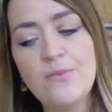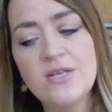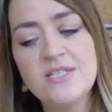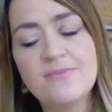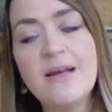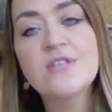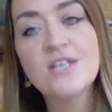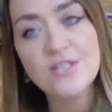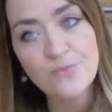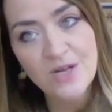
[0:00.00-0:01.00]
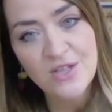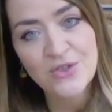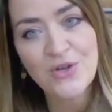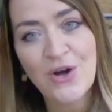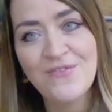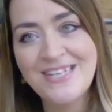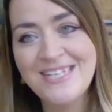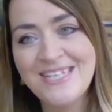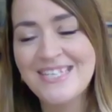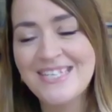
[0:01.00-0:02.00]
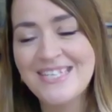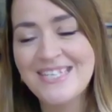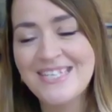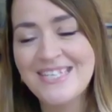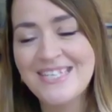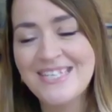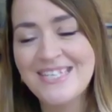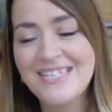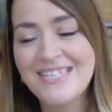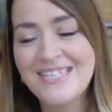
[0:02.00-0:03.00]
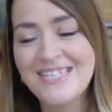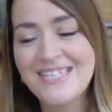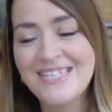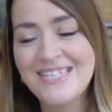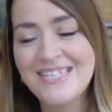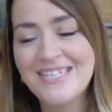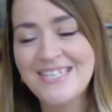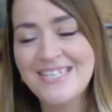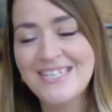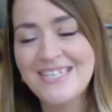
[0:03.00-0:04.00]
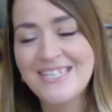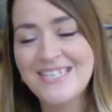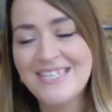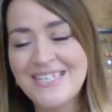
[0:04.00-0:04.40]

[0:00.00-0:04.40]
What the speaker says: was made redundant with COVID, as many people are.